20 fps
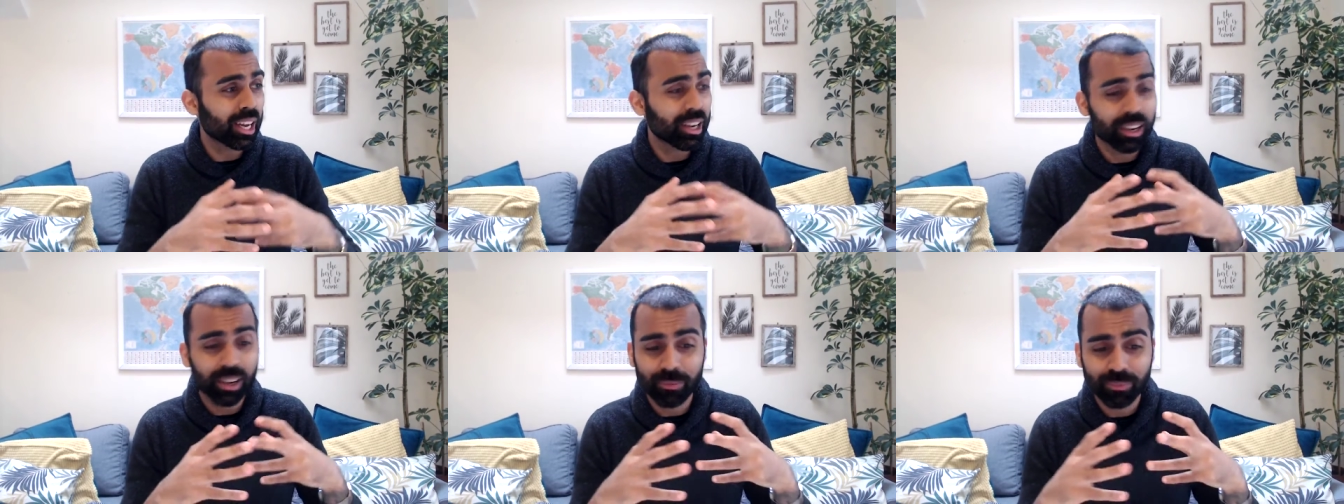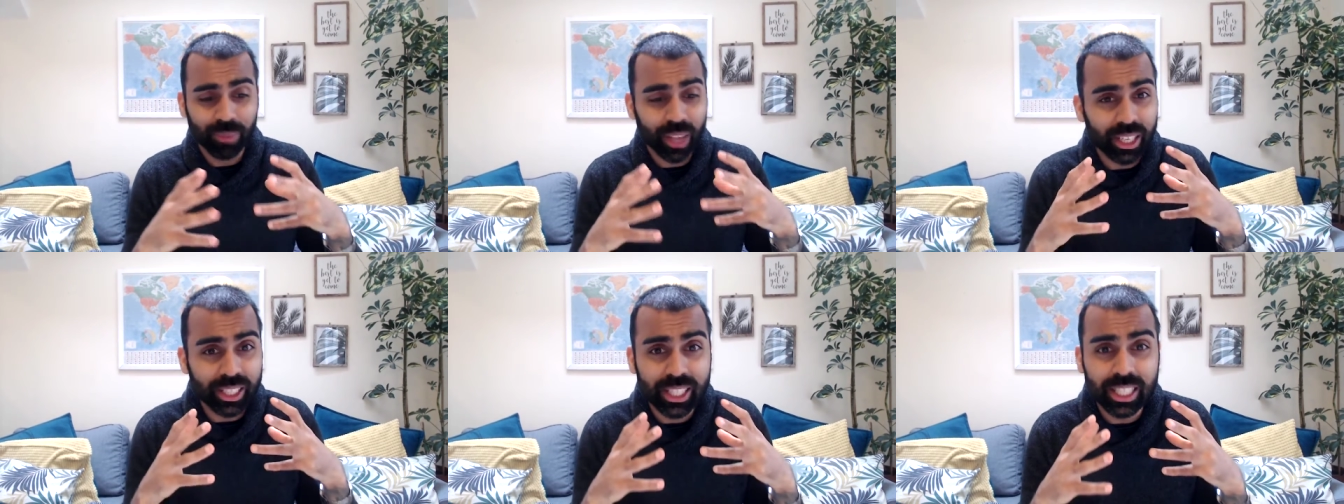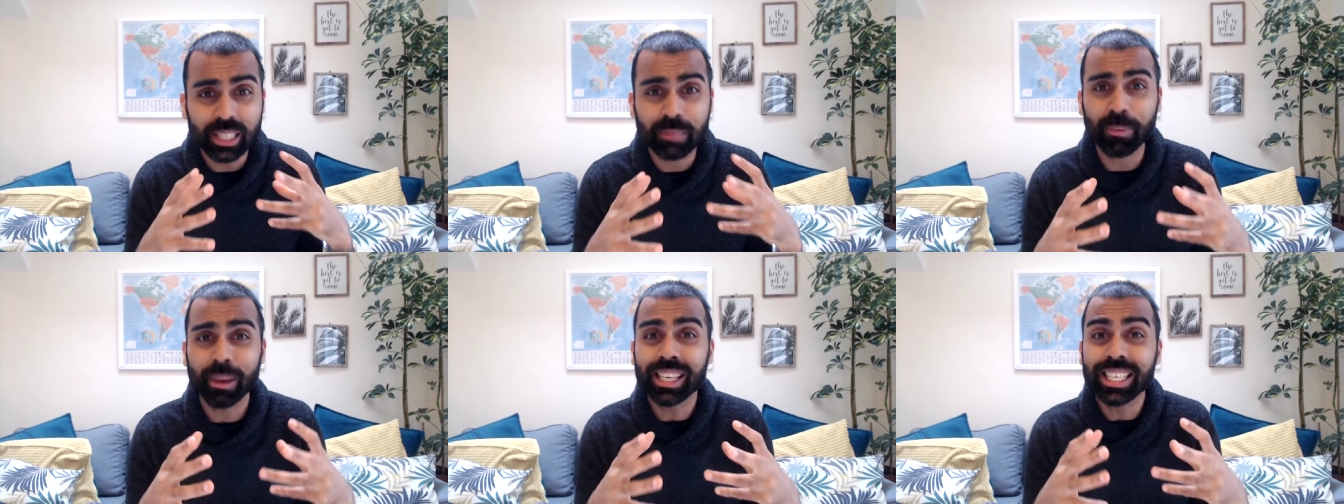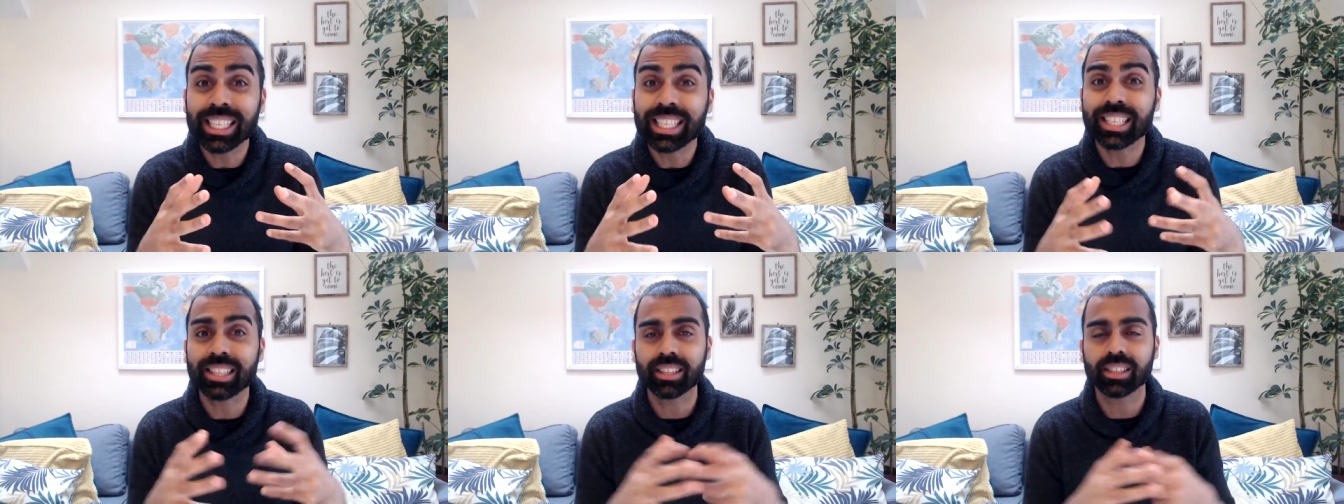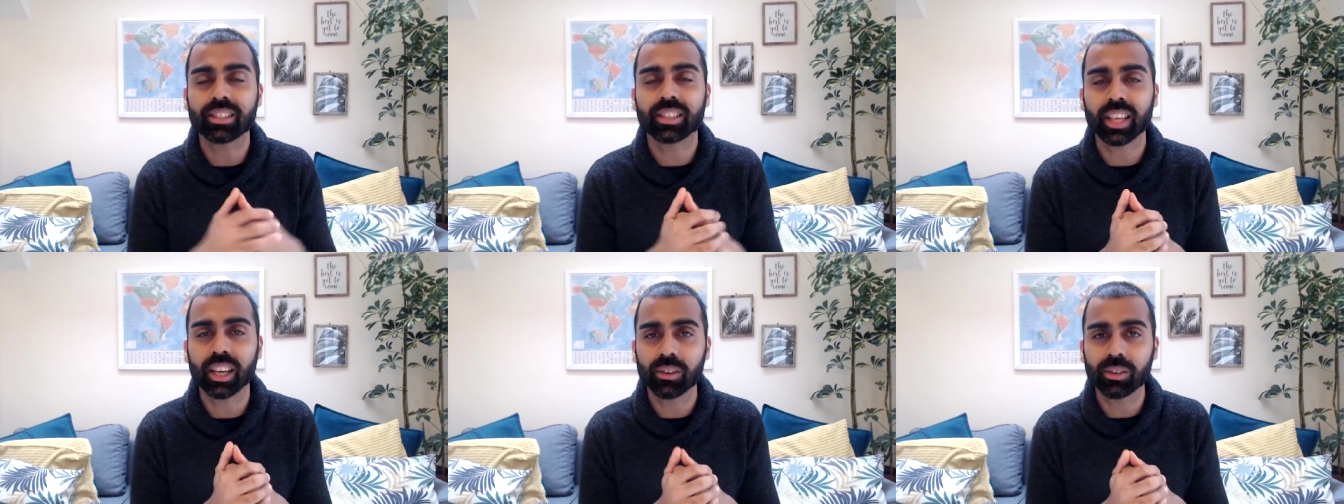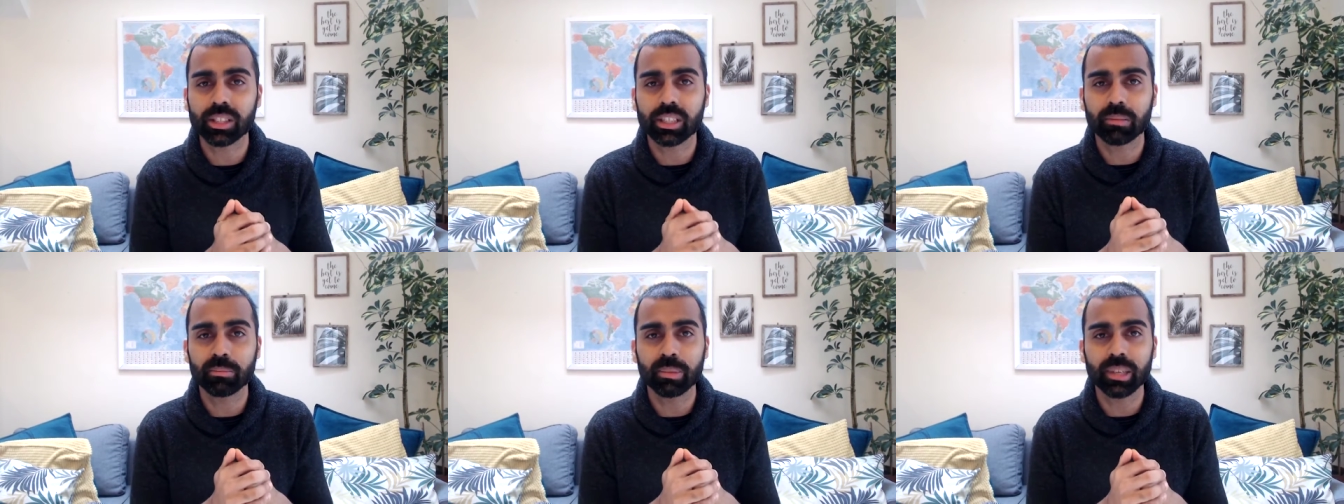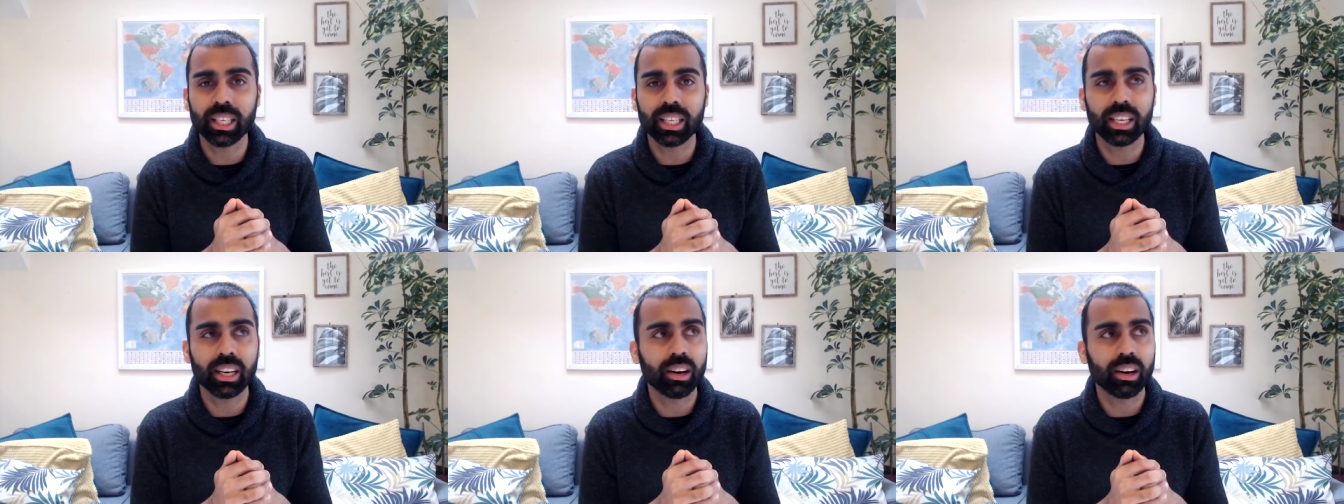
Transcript: a space that's going to be